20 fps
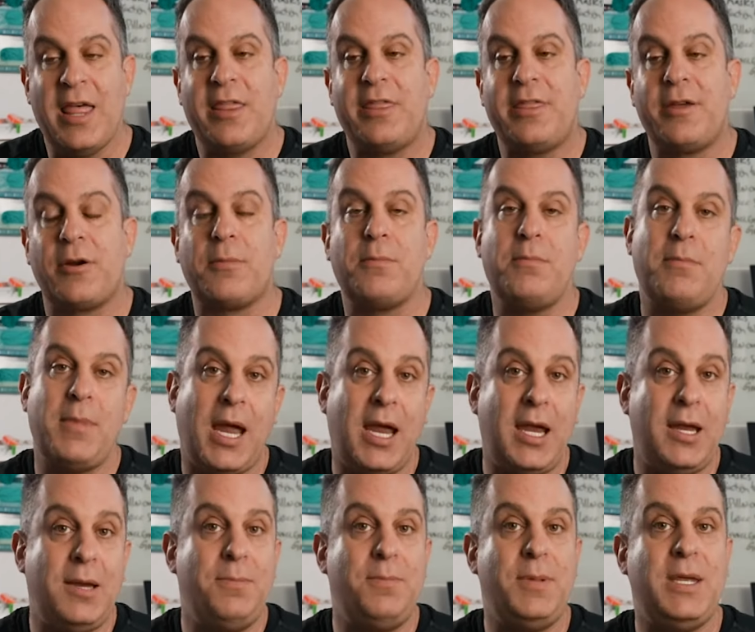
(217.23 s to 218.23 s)
There
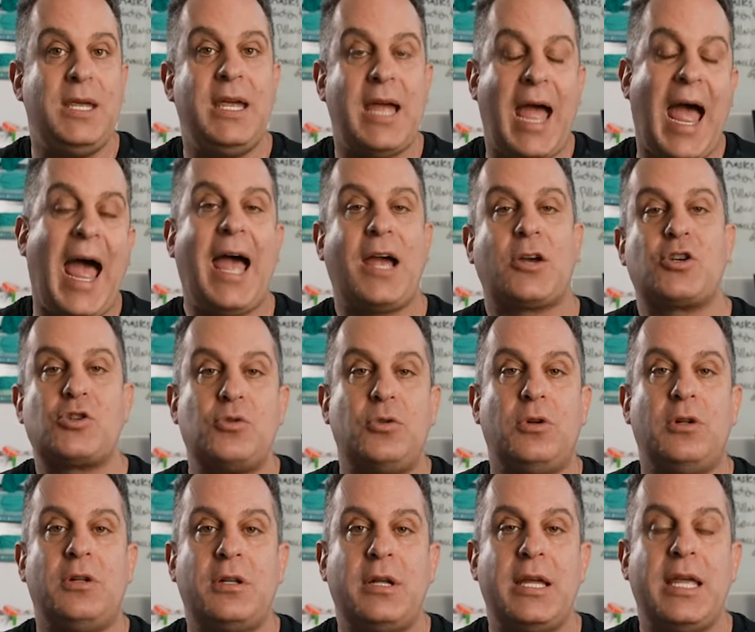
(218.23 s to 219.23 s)
may be
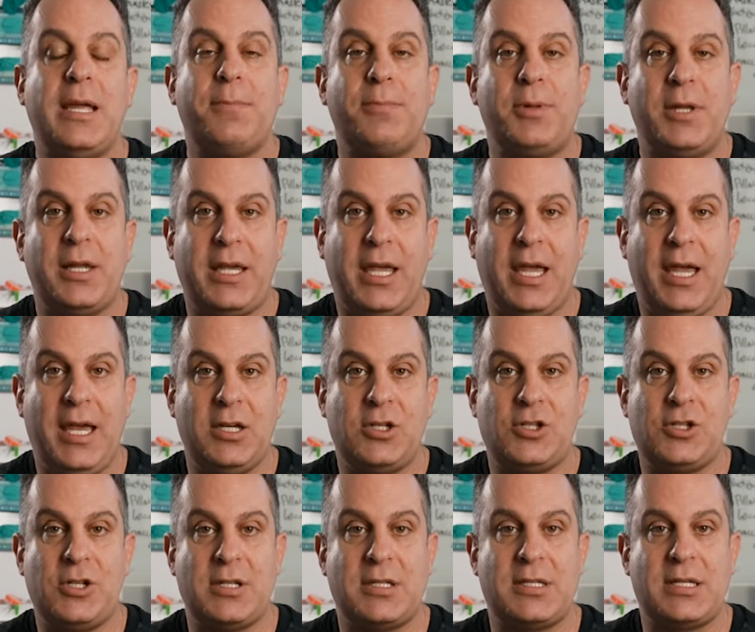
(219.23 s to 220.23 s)
actual
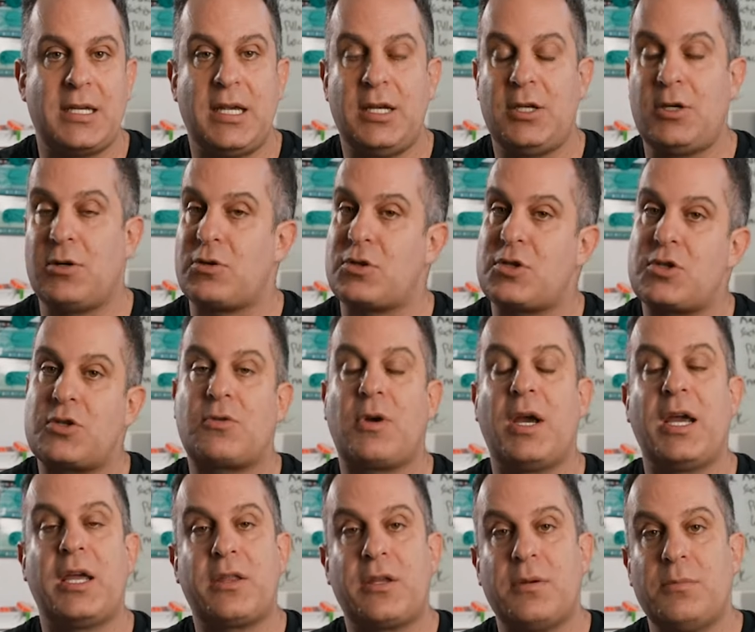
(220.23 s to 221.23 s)
implications in your
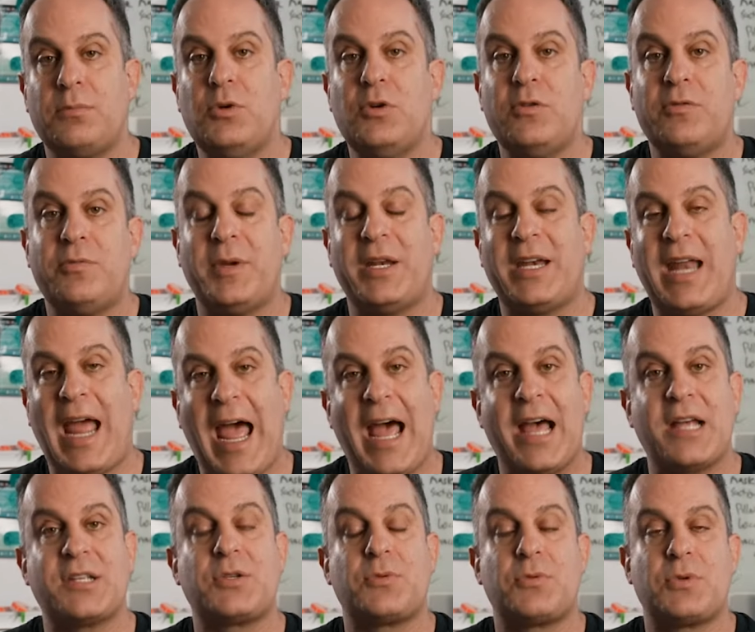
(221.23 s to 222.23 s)
strength and movement
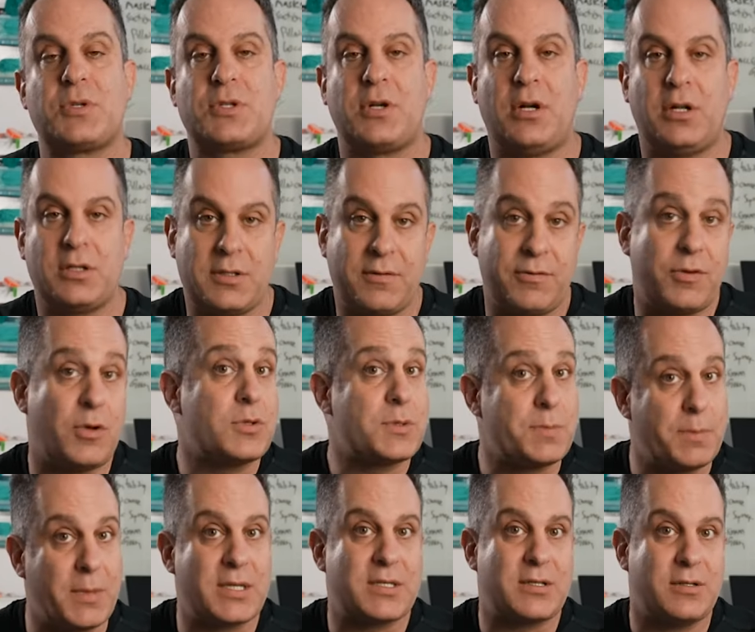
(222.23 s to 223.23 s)
as a result of those
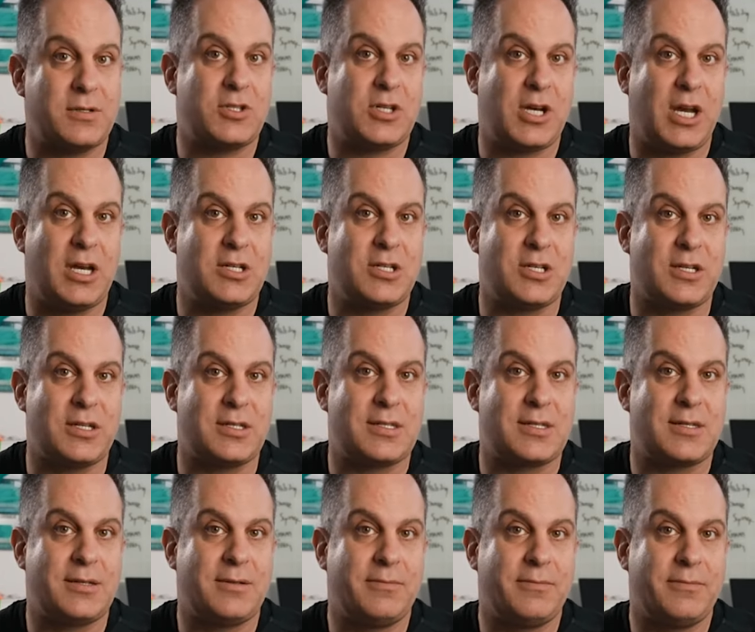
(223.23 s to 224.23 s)
muscle
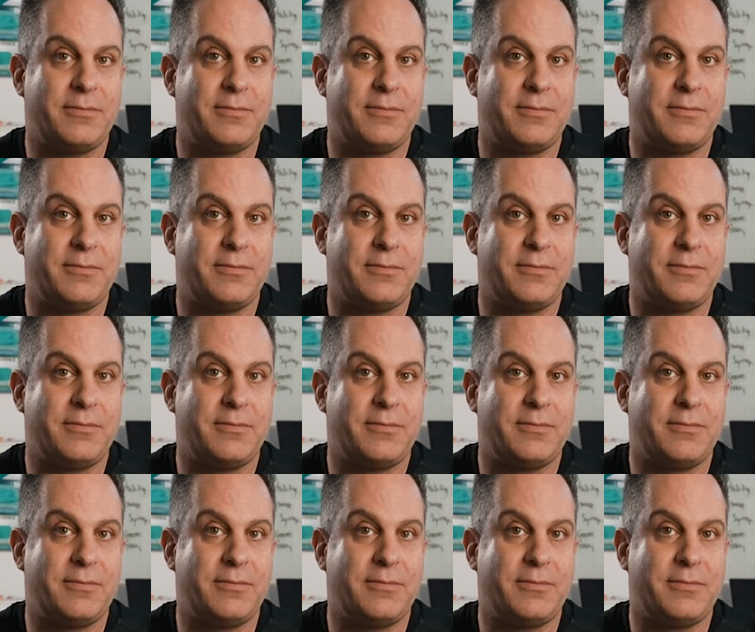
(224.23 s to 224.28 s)
changes.